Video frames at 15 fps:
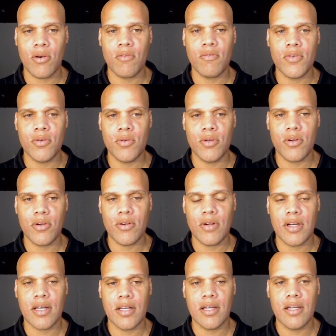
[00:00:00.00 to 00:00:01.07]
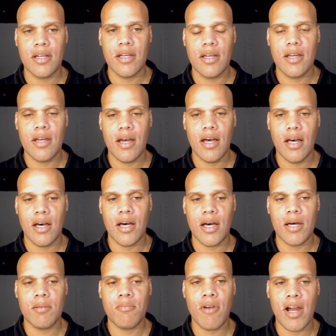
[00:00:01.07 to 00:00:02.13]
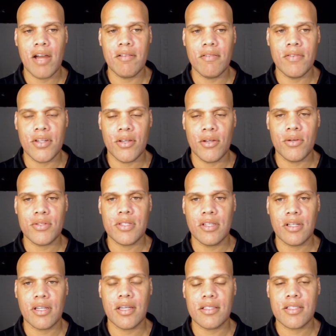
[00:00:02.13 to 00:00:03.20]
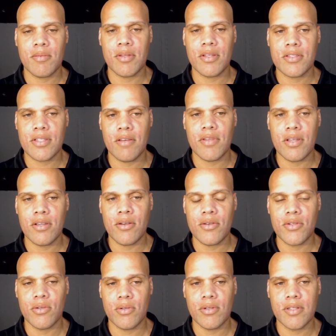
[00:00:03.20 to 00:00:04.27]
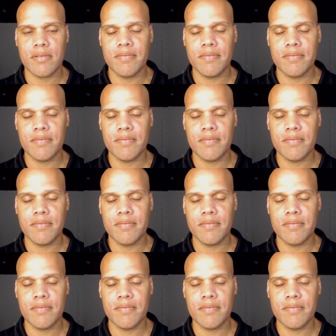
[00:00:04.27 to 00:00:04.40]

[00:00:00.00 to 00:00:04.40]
view your private videos and look at some of the stuff that you're doing.